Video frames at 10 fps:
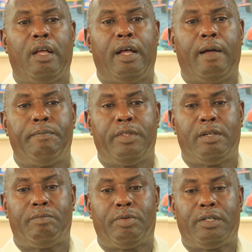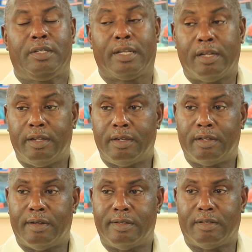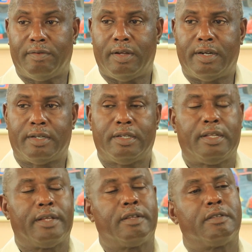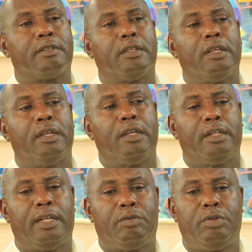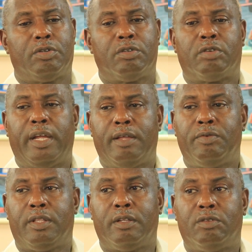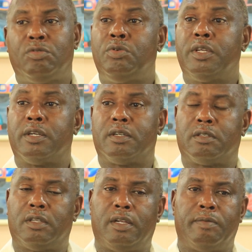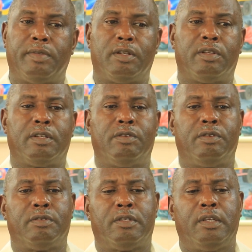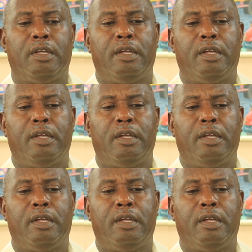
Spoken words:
in particular in the cause of heart attacks, that we should try within 2 years to eliminate those.